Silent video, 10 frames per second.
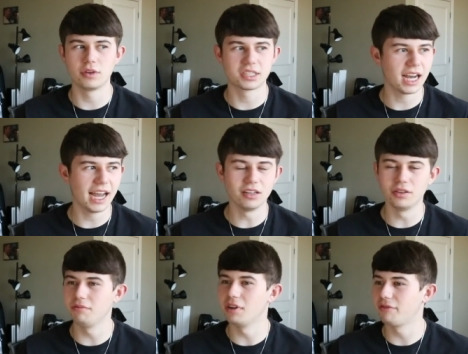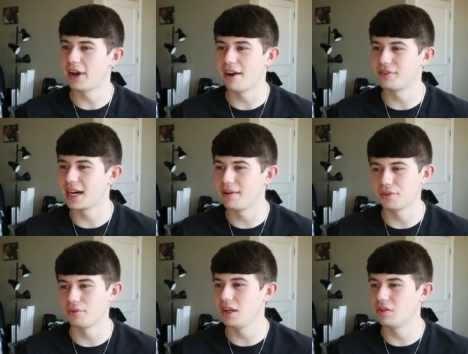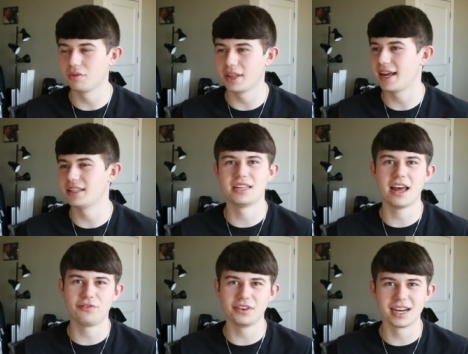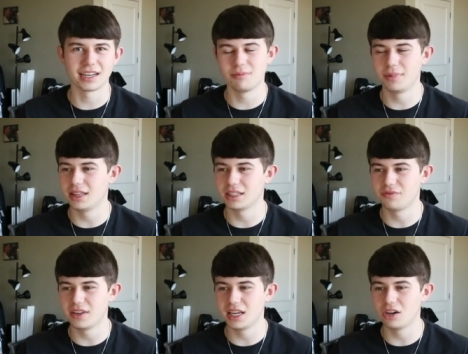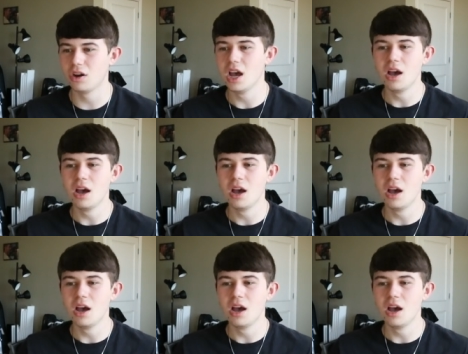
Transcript: which I don't even know if I have time to read through that. It's definitely not gonna be in this video.